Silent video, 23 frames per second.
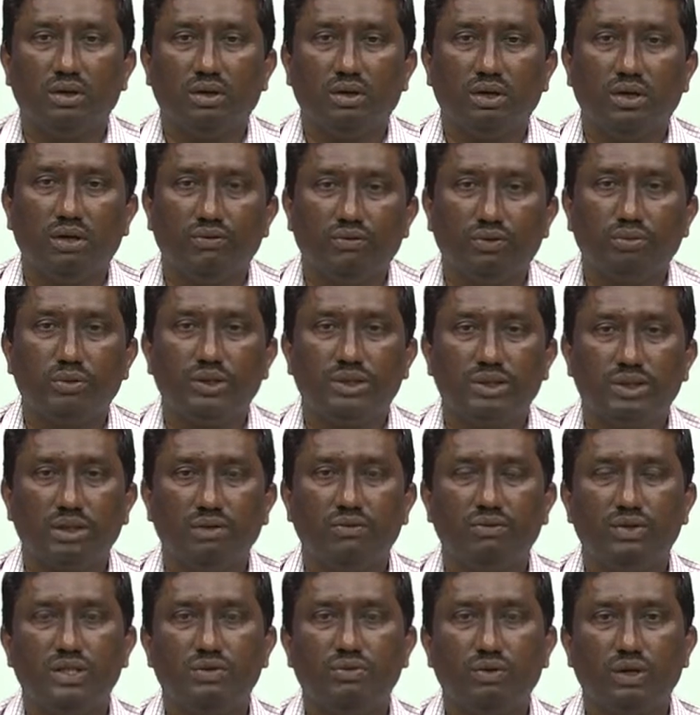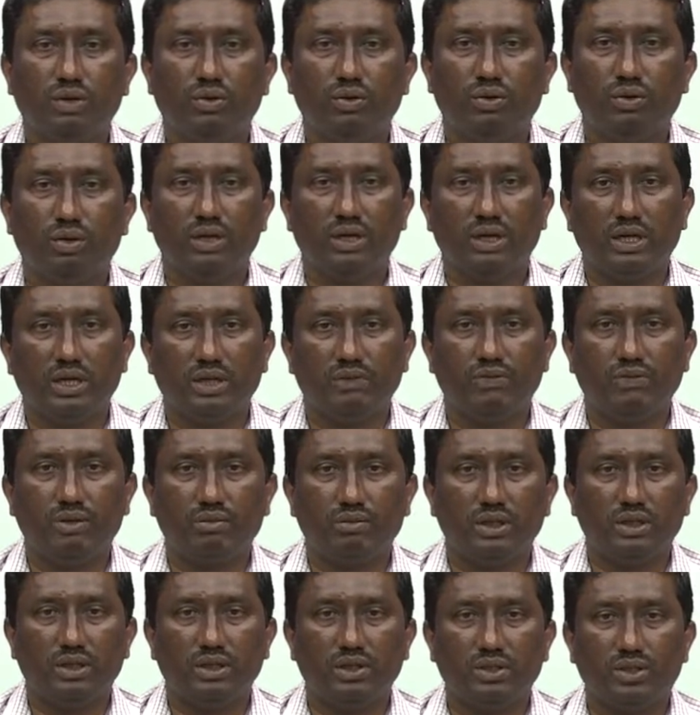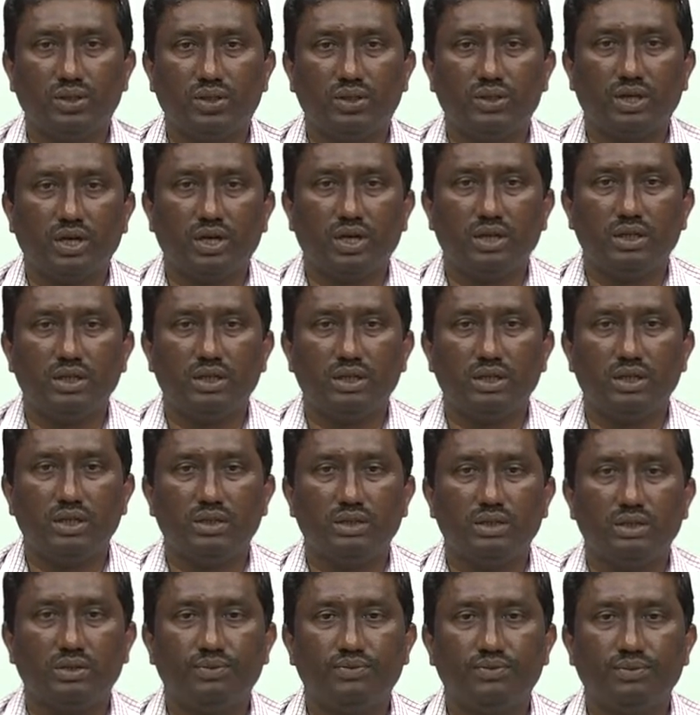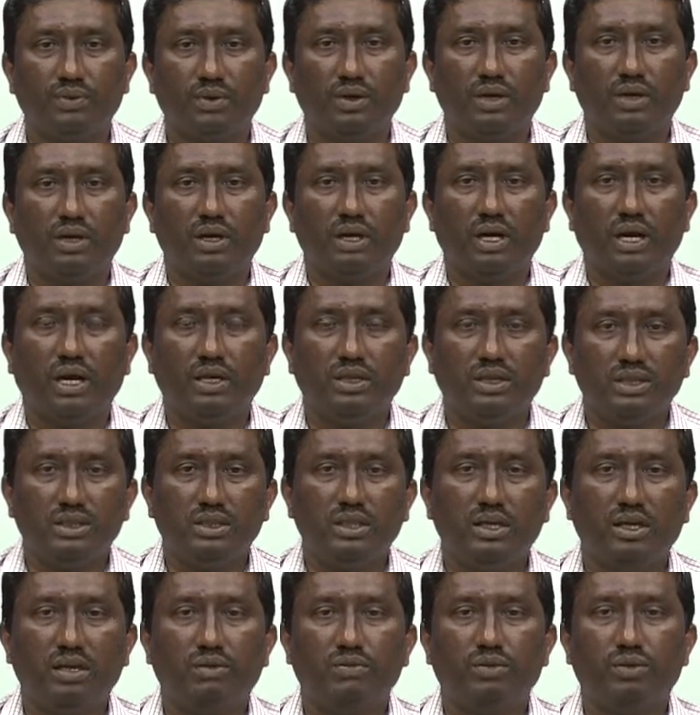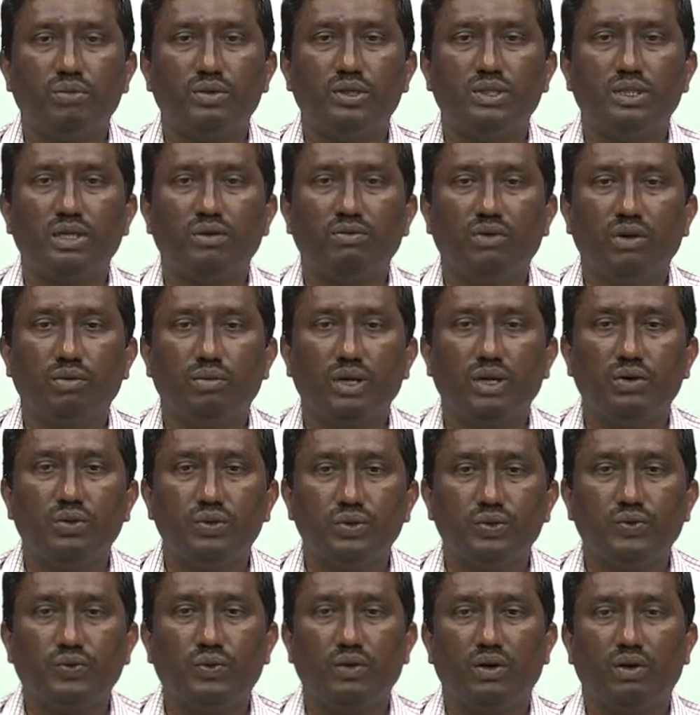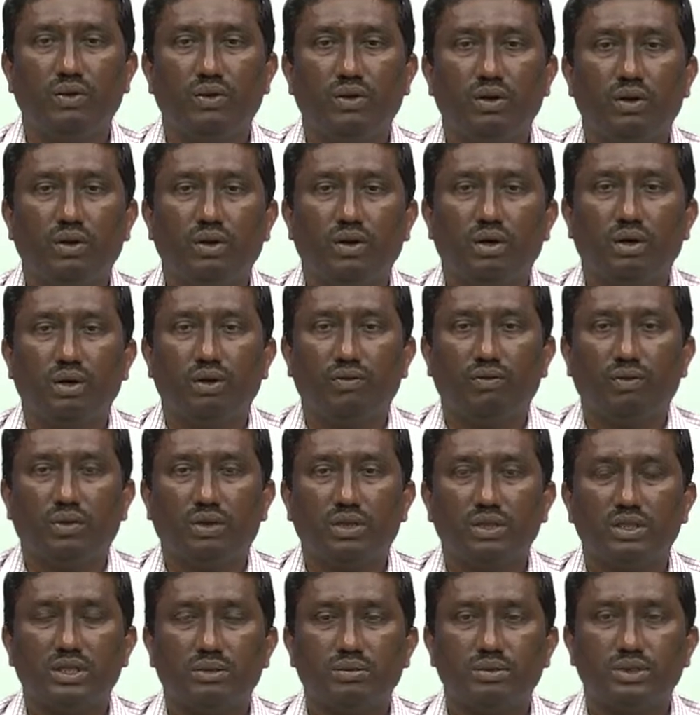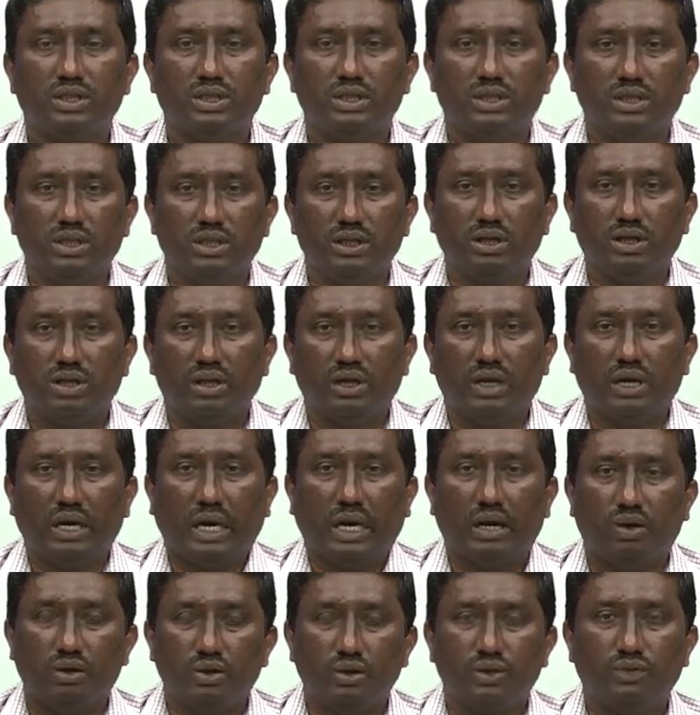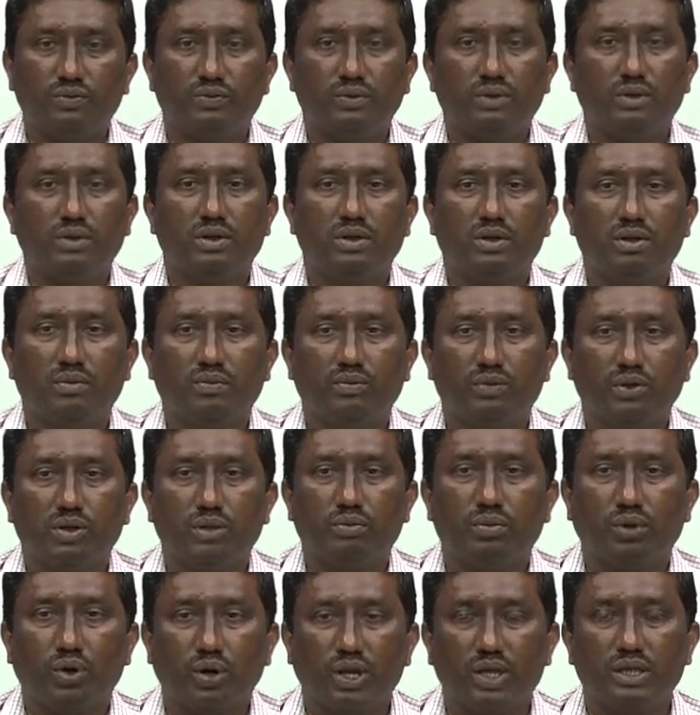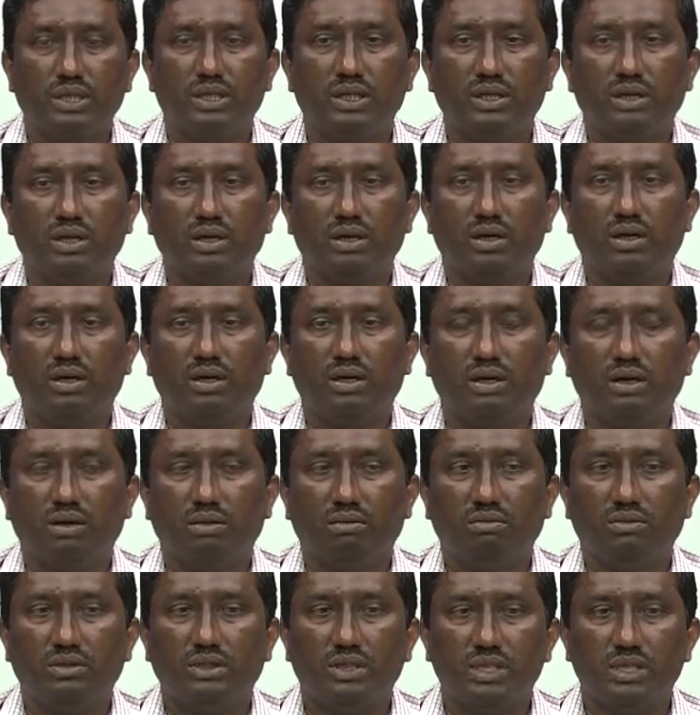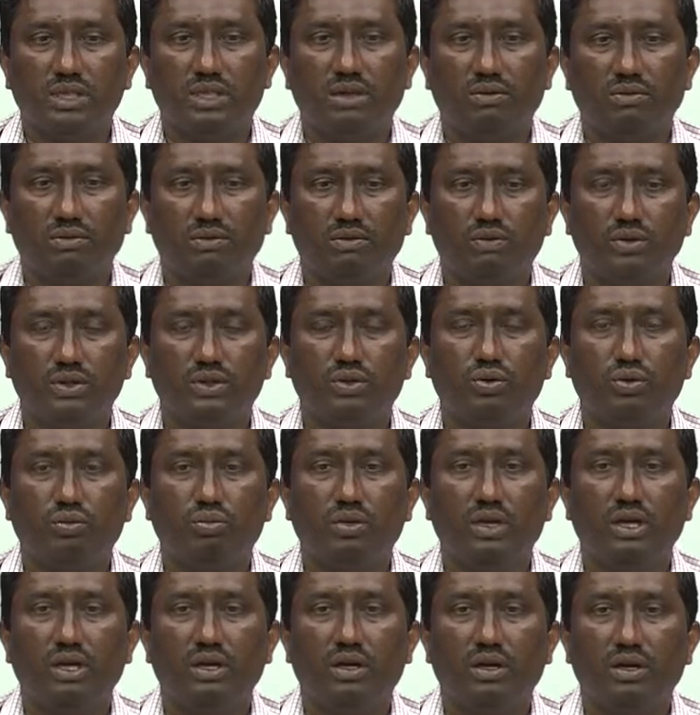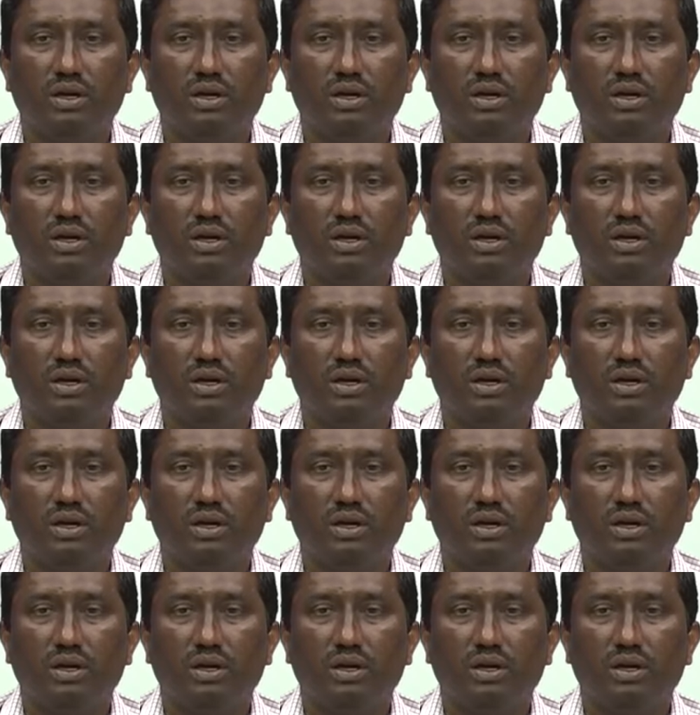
information which we could get from the short circuit studies, and this information will be useful for the substation and also for the protection system which could be